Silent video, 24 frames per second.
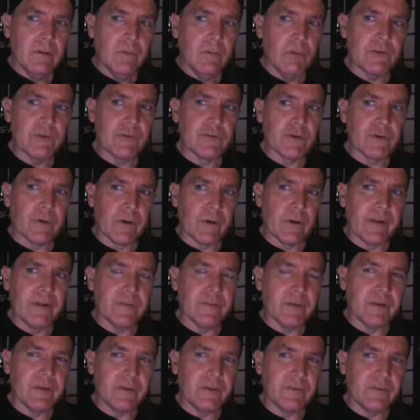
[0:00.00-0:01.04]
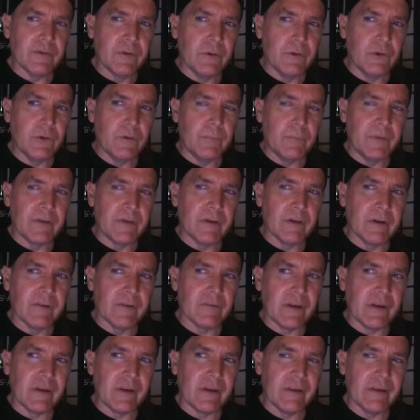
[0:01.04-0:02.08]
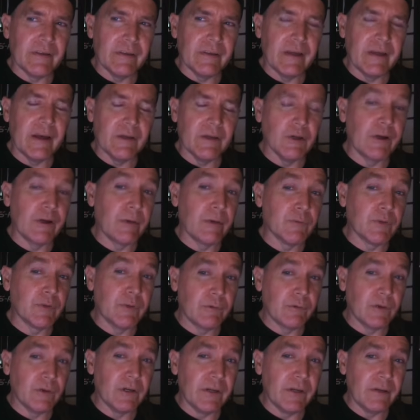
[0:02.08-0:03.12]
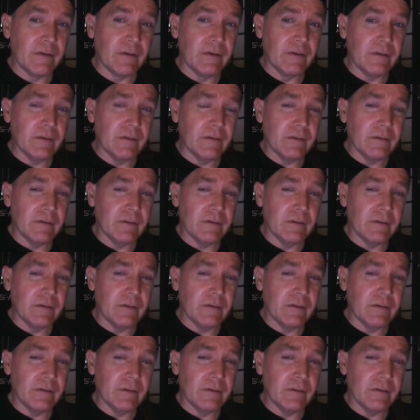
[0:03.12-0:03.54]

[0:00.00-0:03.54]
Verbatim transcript: Which is crazy too, because uh, yeah, no, you're absolutely right.